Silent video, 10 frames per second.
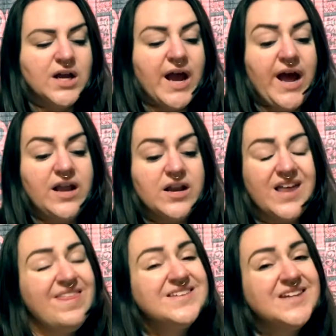And
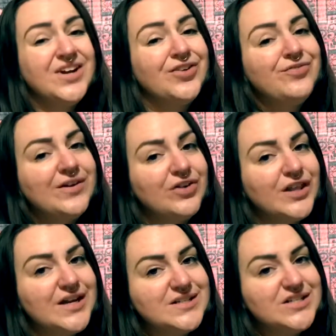that's like her favorite
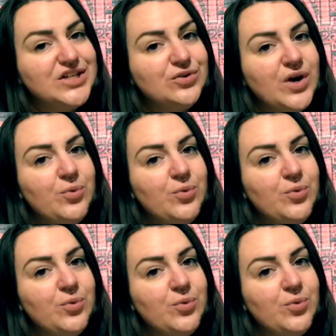thing too,